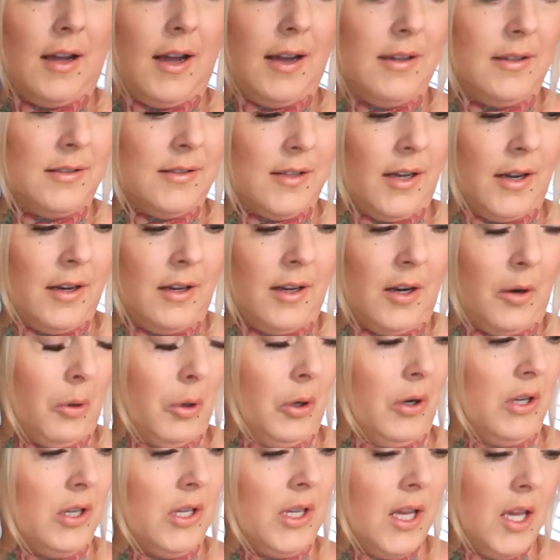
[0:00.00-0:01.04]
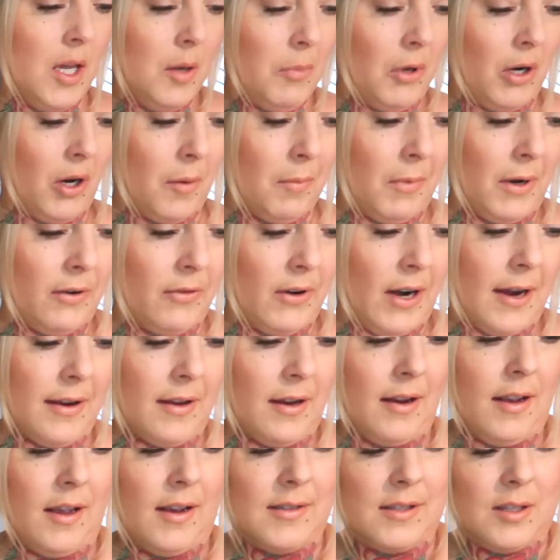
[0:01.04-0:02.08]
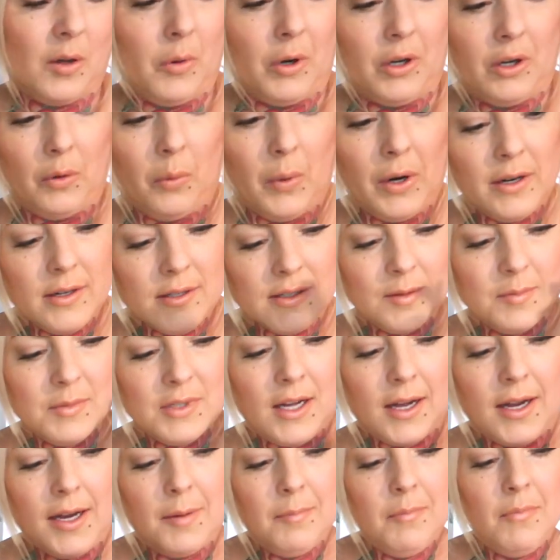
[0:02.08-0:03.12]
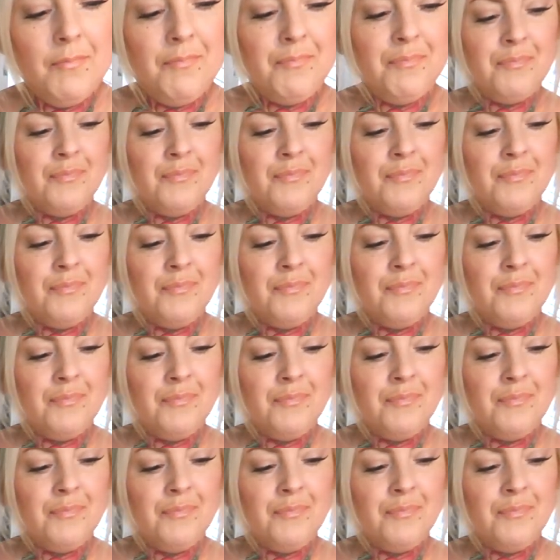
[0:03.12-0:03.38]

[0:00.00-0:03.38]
I decided I would keep it on my rack in case I wanted to wear it sometime.